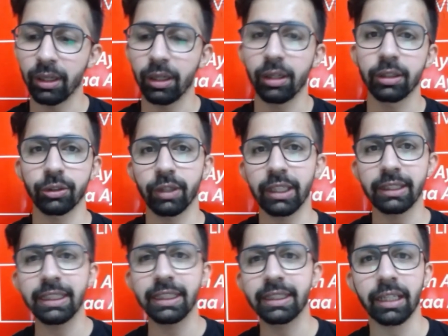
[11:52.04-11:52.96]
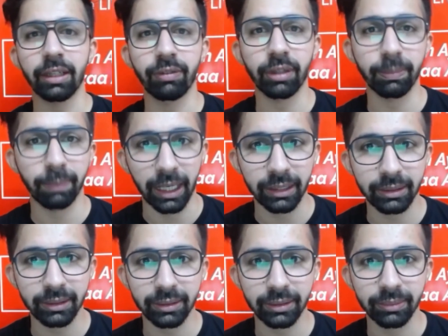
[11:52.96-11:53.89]
So guys, these are our
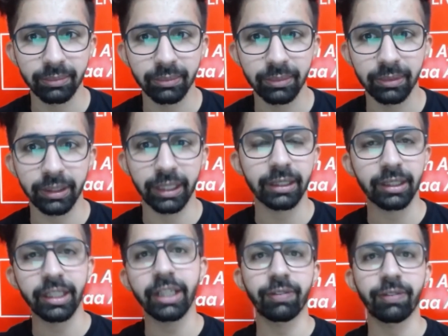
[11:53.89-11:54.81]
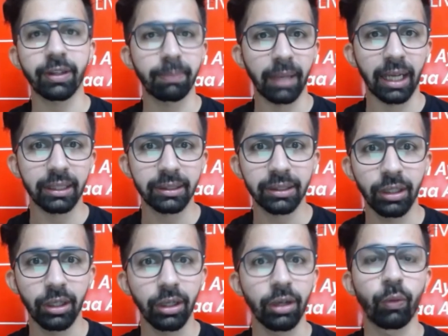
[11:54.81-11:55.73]
plans. There are three different plans.
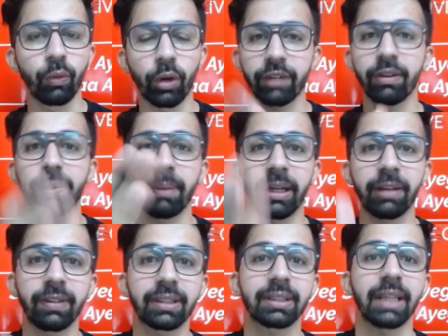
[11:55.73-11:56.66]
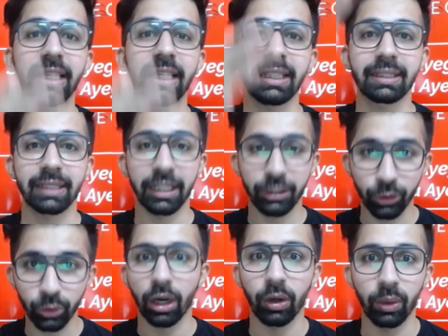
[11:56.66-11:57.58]
Whatever benefits I said
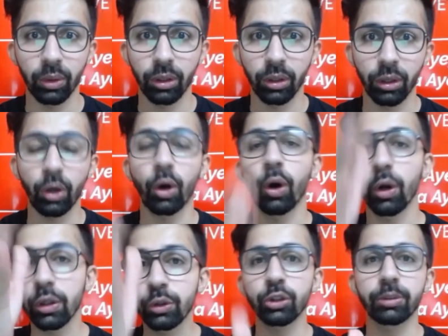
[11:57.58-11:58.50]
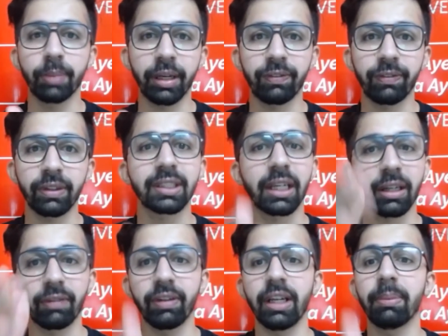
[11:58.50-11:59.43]
you now, all those benefits are
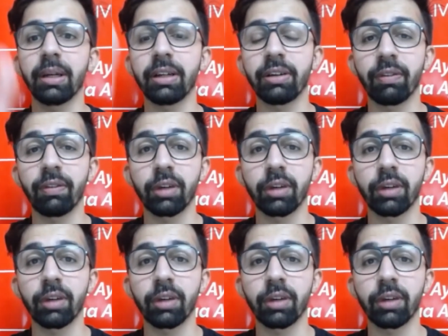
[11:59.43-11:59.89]
available in our